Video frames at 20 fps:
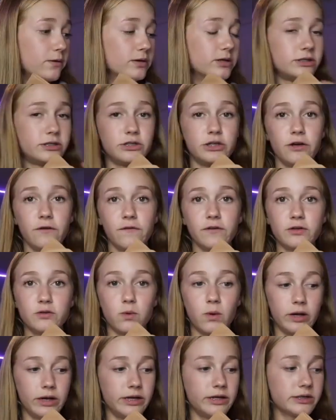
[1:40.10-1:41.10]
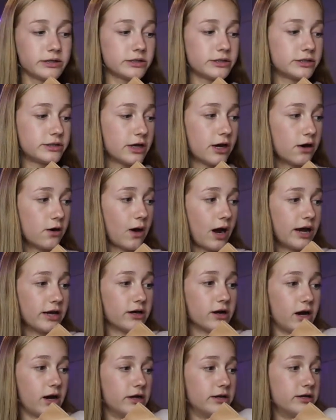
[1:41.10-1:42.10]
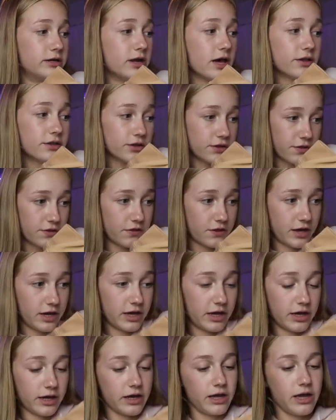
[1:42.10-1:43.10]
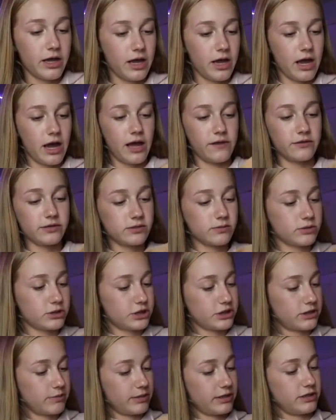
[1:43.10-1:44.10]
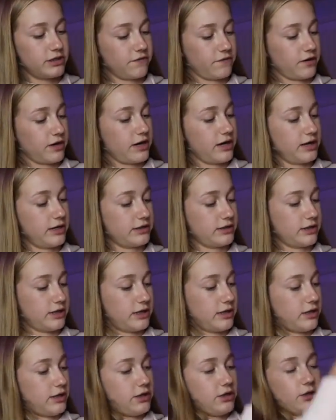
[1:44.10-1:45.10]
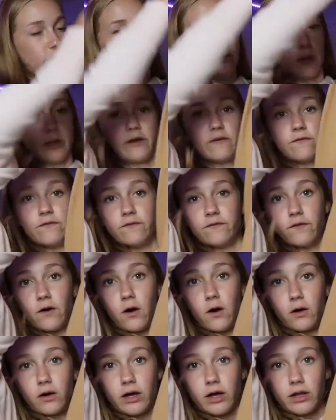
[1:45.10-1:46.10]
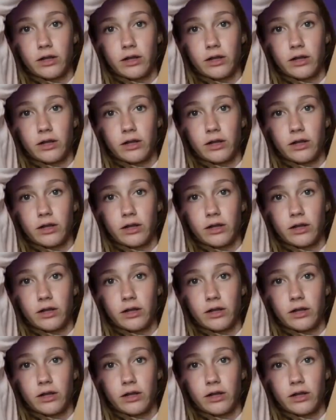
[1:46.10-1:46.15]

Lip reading: It was 2 for $20, so I got another thing. And this one's just a bit different and it's in a cute like fall